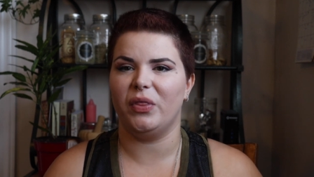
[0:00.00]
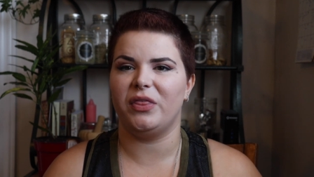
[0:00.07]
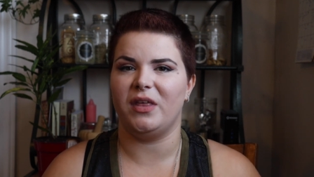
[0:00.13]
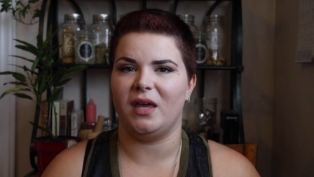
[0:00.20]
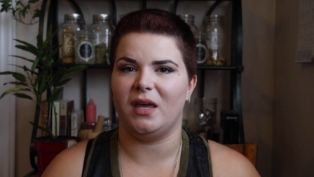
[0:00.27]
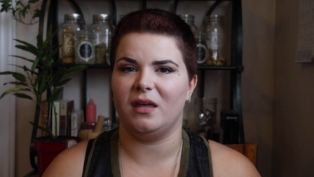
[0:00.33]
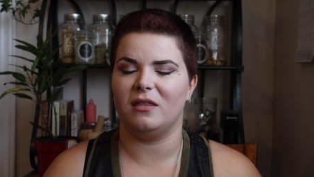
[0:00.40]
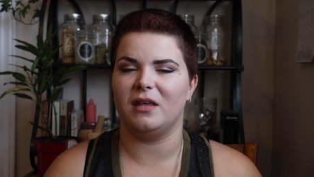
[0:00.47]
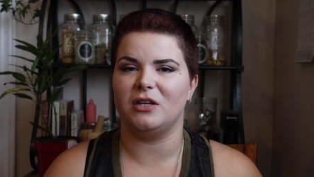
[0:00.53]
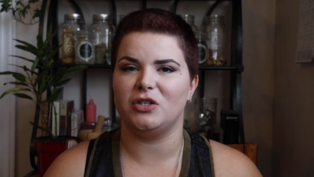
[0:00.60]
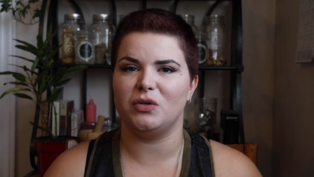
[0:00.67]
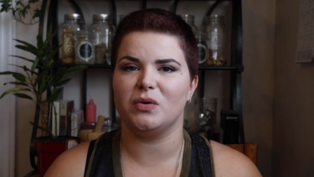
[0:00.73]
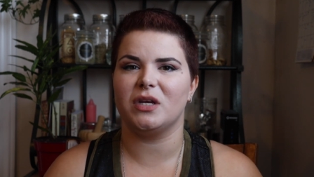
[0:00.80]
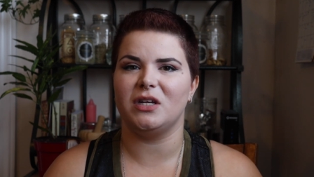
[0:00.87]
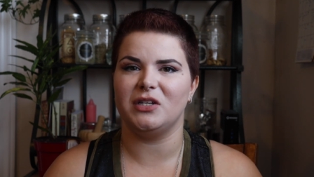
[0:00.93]
thing
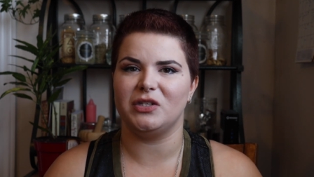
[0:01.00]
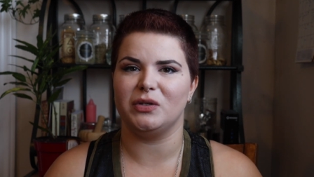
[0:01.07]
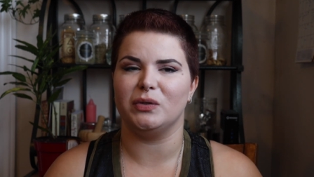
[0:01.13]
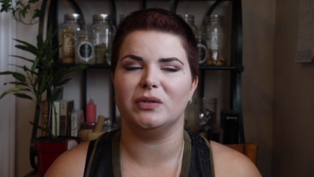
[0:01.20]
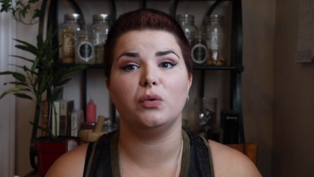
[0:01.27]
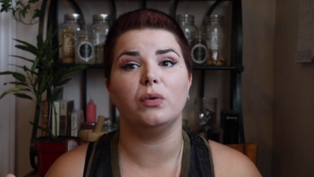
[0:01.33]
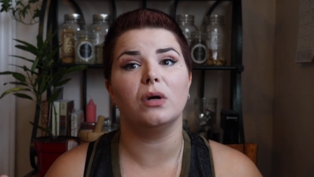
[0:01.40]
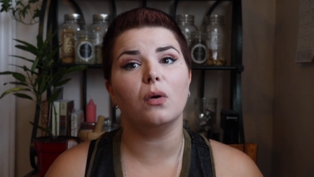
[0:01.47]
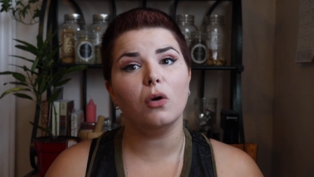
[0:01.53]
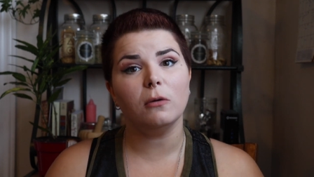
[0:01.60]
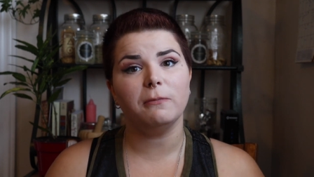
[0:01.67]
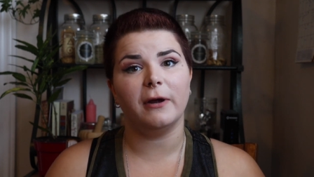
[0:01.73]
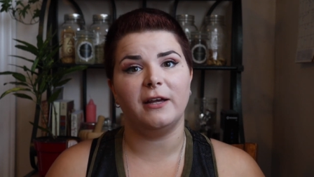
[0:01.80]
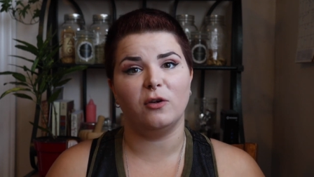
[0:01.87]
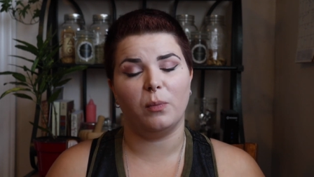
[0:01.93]
that you can do to
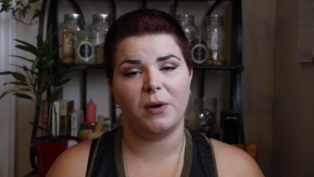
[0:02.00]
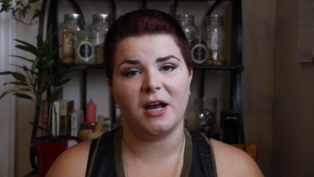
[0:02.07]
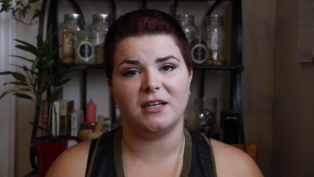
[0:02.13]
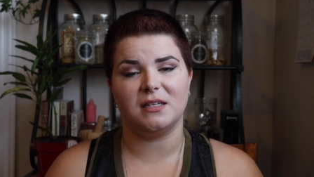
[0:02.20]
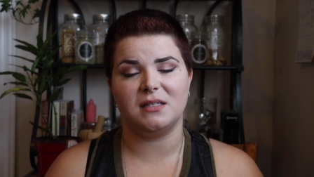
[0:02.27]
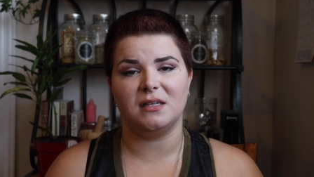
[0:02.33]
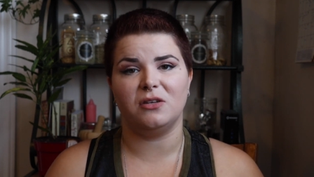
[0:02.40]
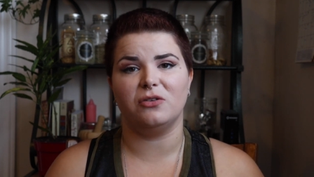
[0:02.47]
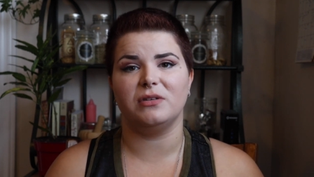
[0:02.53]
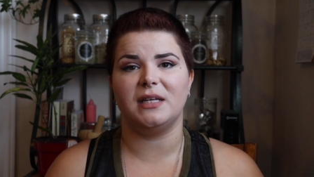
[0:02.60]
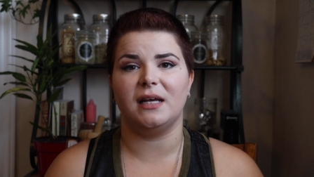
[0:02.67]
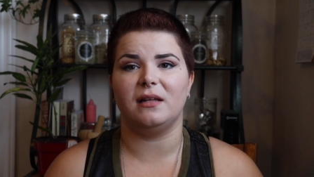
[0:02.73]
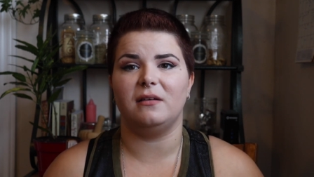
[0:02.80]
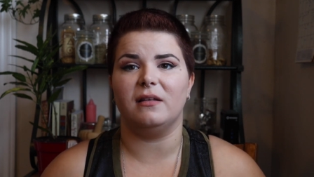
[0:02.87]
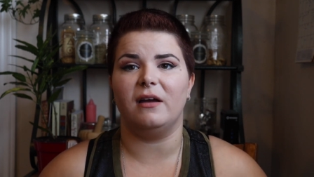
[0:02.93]
incorporate your practice in your
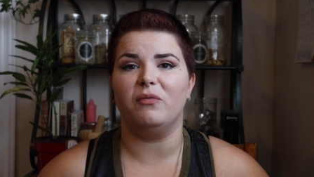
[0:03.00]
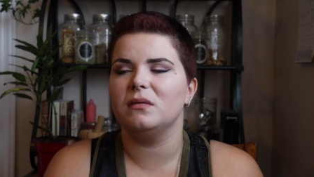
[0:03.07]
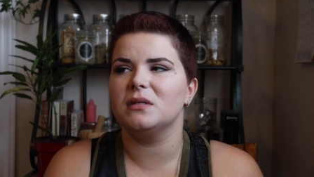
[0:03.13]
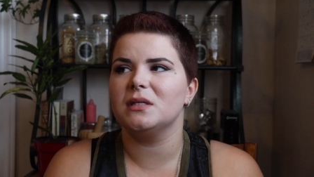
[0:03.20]
daily life.